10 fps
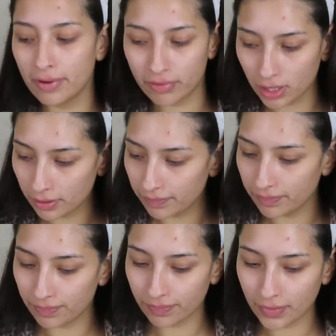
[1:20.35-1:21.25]
Okay,
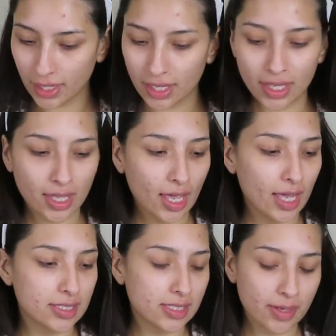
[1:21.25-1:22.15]

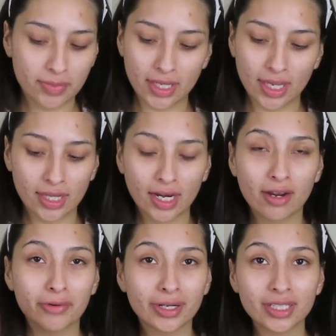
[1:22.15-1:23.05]
has the same thing, and then
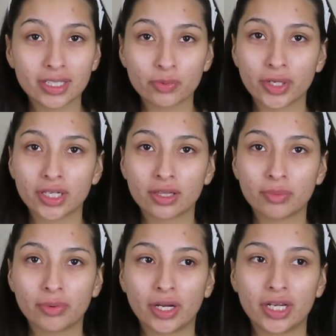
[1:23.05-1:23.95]
I already did with the
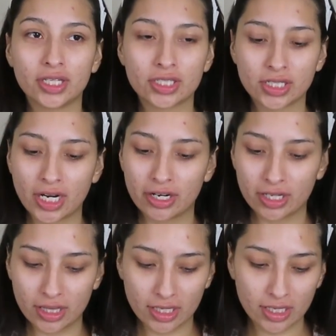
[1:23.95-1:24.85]
brush and
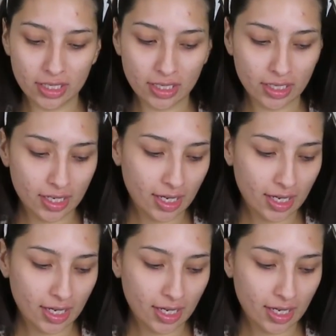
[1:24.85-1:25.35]
everything,